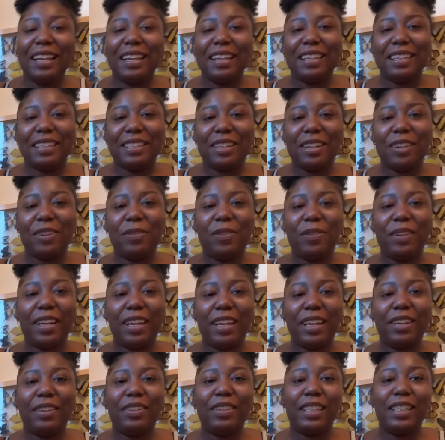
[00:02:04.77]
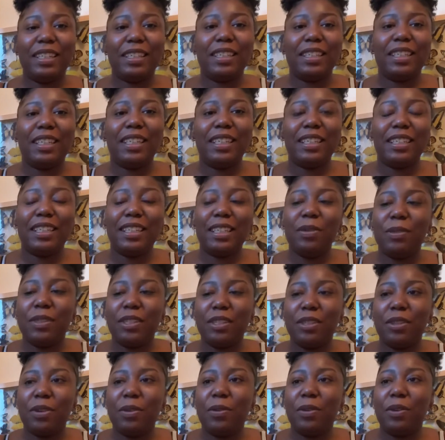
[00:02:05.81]
Let's start off with Aries and let's see what's
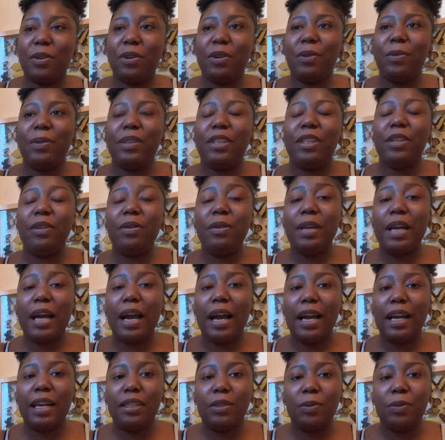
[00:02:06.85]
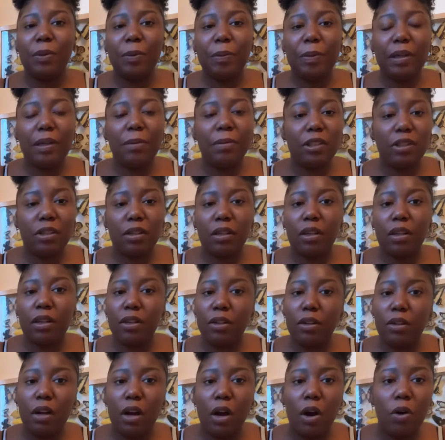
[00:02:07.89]
going on with you guys. We're pretty much going to do
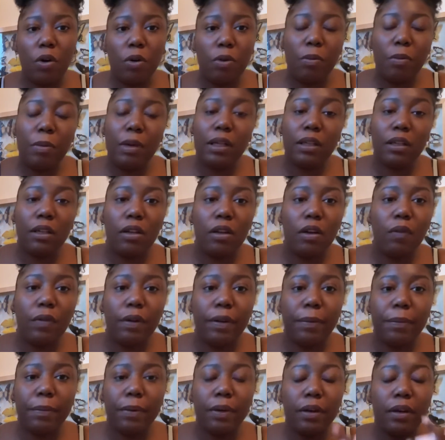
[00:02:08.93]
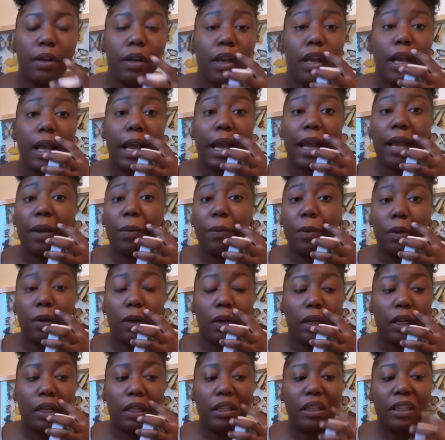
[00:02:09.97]
the whole month of November, and we're going
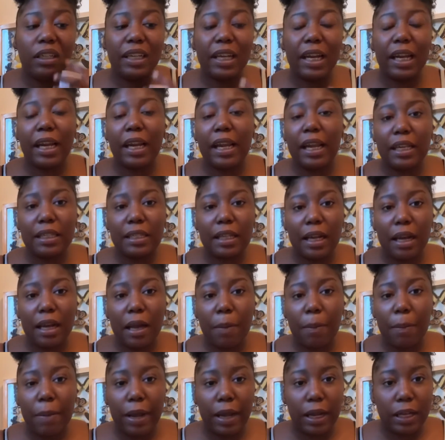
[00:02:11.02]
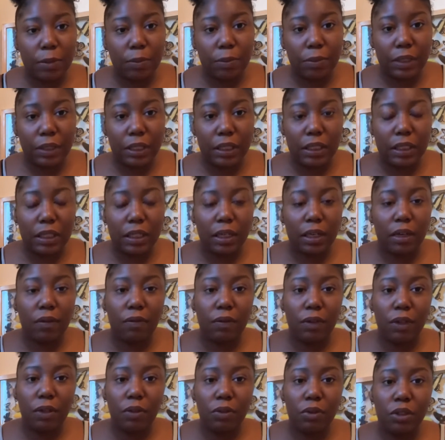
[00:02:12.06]
to look at it as like a past, present, and
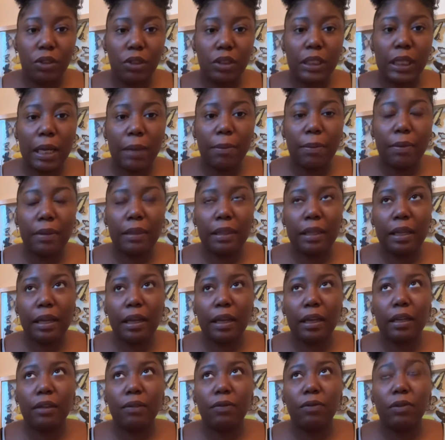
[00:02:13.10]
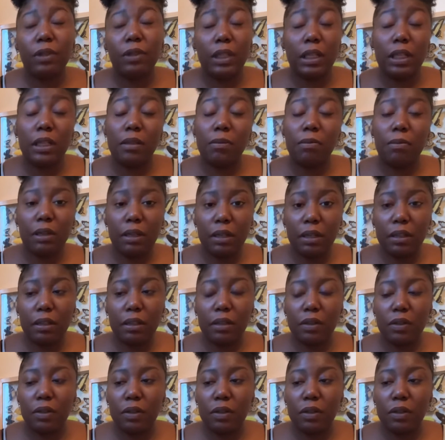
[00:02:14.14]
future type of thing for this month.